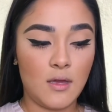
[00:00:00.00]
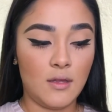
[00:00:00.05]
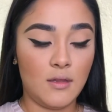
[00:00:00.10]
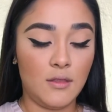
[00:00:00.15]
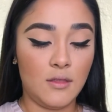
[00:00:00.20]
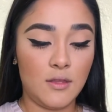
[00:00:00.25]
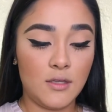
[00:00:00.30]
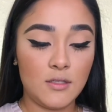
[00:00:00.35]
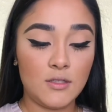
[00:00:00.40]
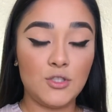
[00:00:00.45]

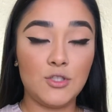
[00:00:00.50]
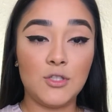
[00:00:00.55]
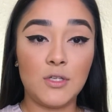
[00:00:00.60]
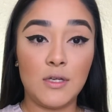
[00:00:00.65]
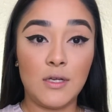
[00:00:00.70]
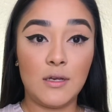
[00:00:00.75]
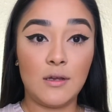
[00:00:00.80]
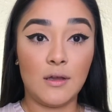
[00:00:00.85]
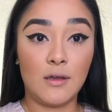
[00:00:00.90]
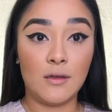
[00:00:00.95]
This
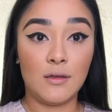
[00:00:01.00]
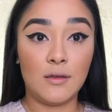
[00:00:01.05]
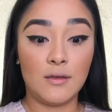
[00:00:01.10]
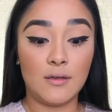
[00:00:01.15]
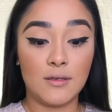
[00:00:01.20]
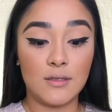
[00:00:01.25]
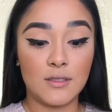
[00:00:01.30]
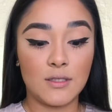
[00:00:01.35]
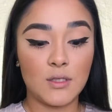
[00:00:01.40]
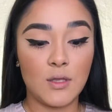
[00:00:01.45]
shit
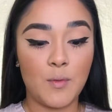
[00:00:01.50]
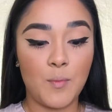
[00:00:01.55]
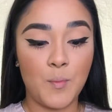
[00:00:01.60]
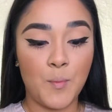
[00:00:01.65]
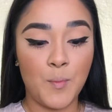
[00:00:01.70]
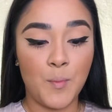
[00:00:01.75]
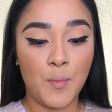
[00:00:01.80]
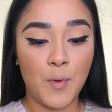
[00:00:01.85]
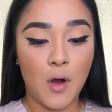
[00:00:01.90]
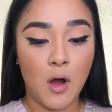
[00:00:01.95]
is
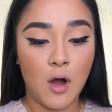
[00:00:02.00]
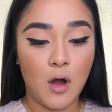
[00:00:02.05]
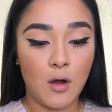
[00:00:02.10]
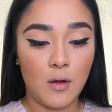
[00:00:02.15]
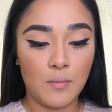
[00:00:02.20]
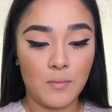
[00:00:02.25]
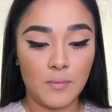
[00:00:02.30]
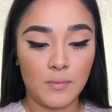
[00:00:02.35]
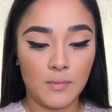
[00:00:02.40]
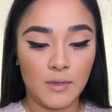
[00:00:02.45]

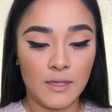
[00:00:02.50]
bomb.